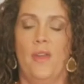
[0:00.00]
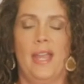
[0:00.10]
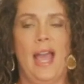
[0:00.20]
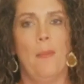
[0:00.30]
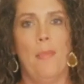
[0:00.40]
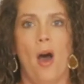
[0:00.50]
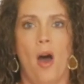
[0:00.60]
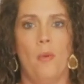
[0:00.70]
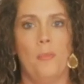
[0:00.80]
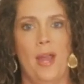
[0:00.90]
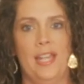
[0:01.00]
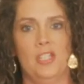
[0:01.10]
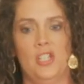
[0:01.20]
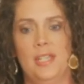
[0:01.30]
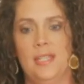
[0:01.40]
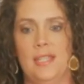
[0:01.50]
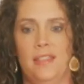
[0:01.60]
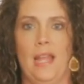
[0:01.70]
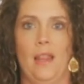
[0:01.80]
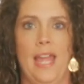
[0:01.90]
they got palm branches and
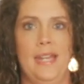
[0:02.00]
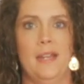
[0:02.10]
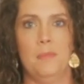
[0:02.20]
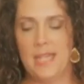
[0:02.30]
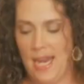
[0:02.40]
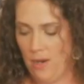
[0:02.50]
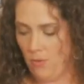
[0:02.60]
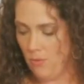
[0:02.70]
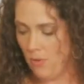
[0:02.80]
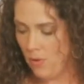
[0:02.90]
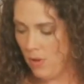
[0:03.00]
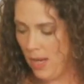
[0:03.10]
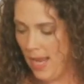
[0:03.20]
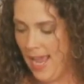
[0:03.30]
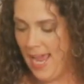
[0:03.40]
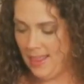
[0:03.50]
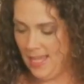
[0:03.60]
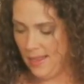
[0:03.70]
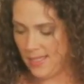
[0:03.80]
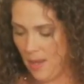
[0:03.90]
they laid them down, and
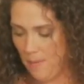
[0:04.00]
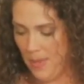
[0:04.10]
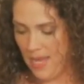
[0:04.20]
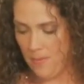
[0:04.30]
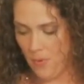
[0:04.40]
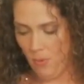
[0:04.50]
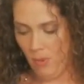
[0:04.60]
then some people